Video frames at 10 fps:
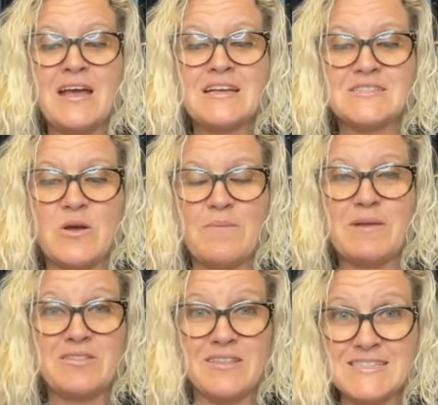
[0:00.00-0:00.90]
So I'm
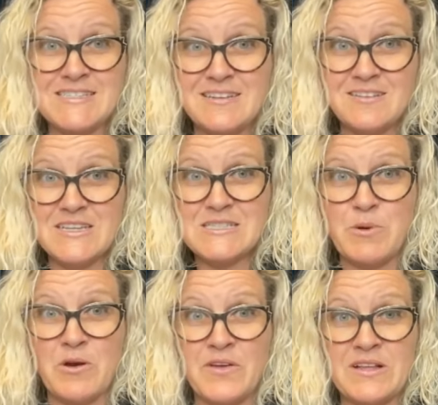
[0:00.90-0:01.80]
going to list into List
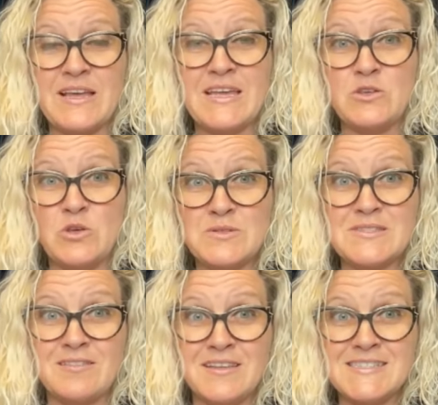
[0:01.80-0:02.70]
Perfectly, use
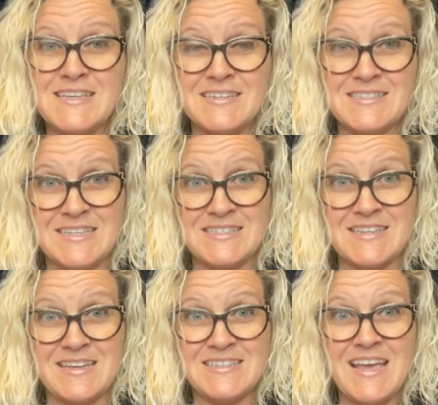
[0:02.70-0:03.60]
the listing
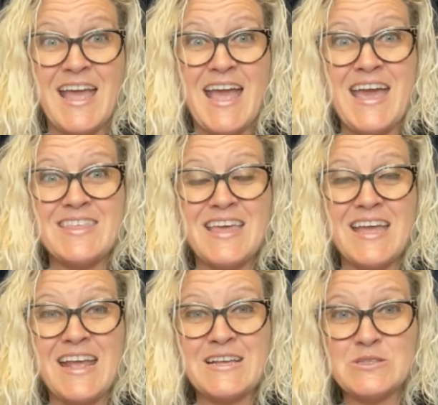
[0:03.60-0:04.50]
assistant. And
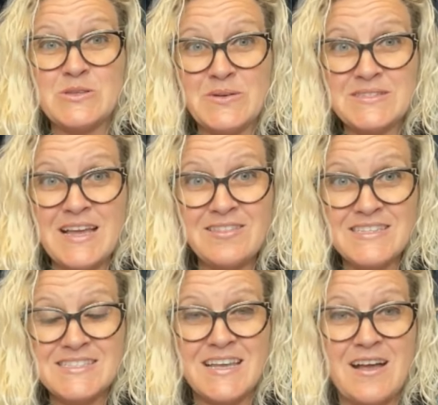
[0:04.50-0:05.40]
then as soon as I
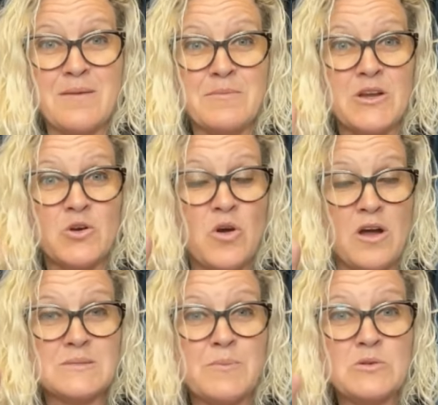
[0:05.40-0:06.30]
list it, I'm going to
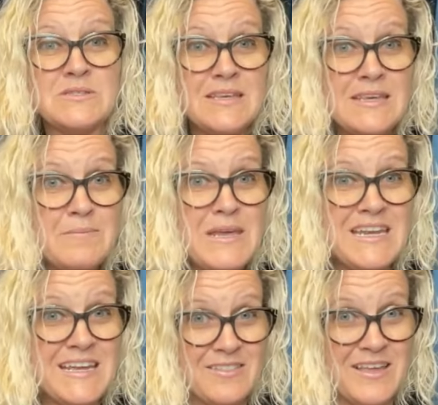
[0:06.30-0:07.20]
cross post
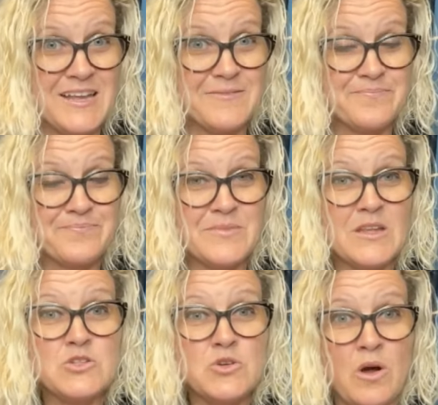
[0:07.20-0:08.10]
immediately
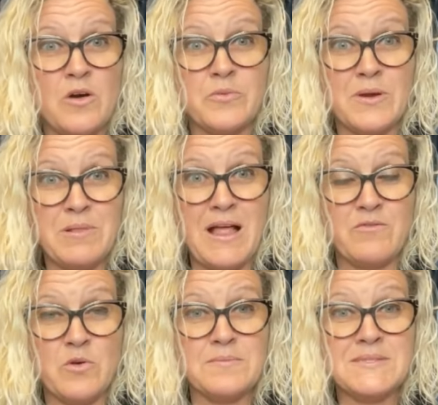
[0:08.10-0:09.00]
to all three
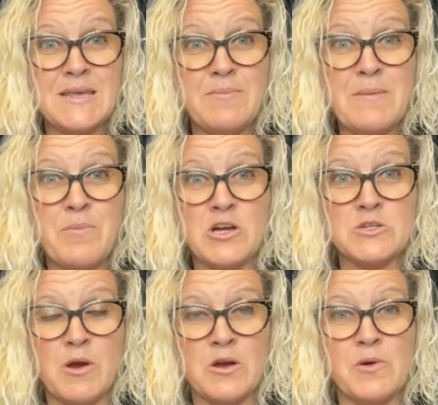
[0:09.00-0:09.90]
platforms, eBay,
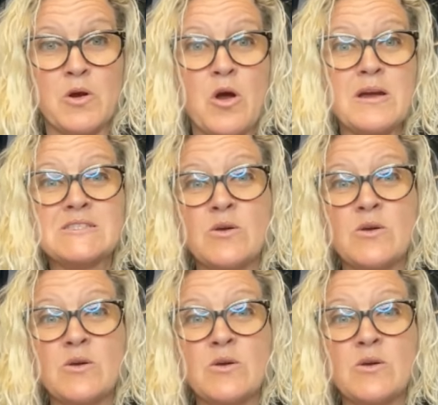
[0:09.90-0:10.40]
Poshmark, and Mercari.